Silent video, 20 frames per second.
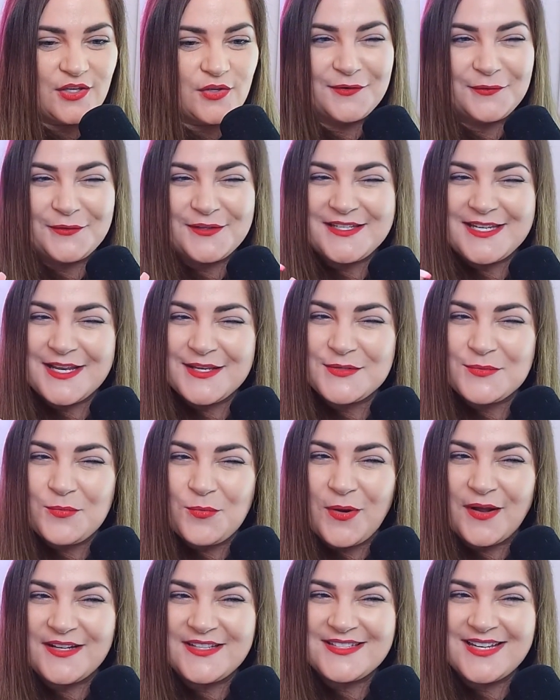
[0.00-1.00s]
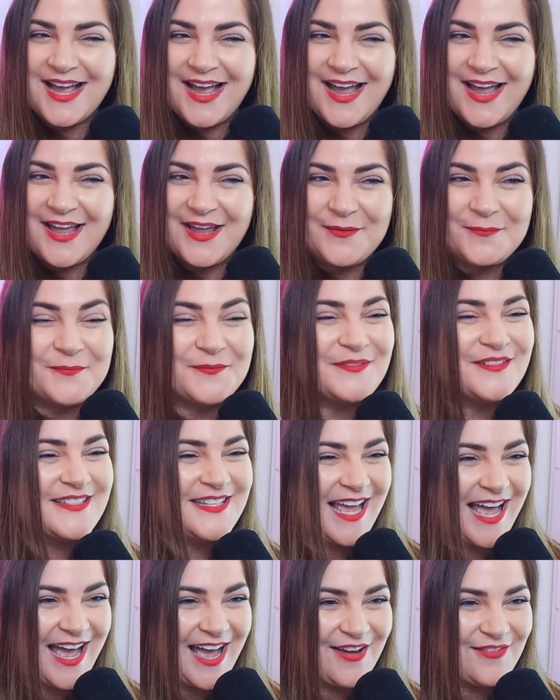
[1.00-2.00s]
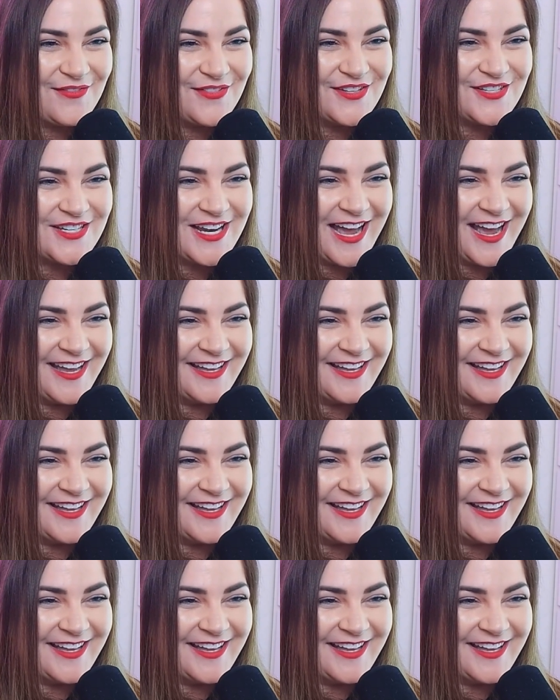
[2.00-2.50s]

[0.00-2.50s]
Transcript: it only takes one time to have the